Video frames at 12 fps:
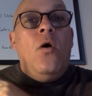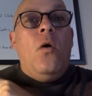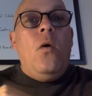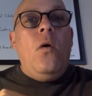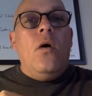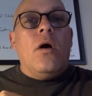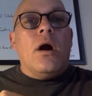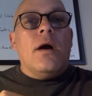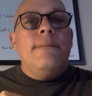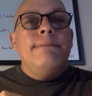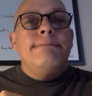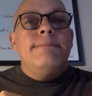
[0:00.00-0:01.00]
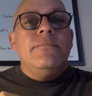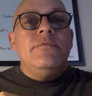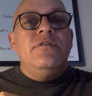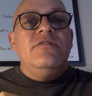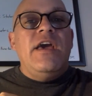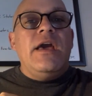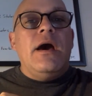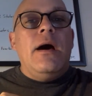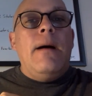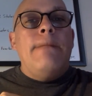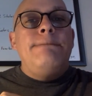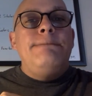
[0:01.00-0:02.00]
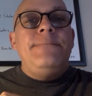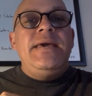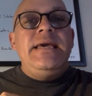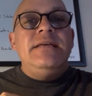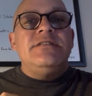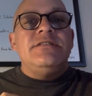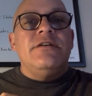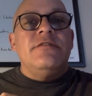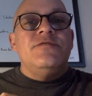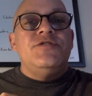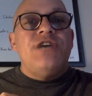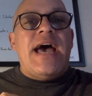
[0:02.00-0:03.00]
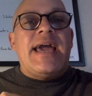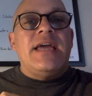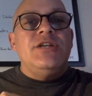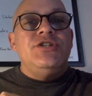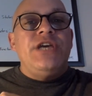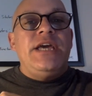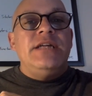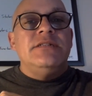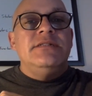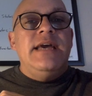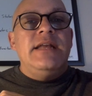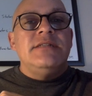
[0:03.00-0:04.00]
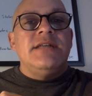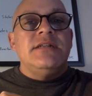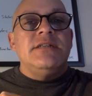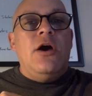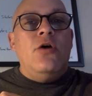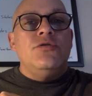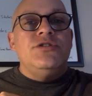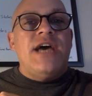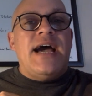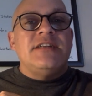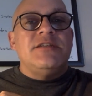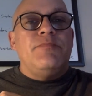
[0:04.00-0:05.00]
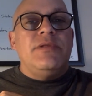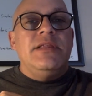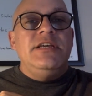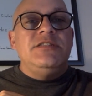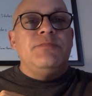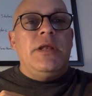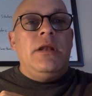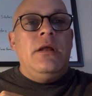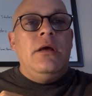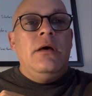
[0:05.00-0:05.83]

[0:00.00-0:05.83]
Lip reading: Or you take a piece of Jack and Jane's data set, say, oh, Jack's a policeman.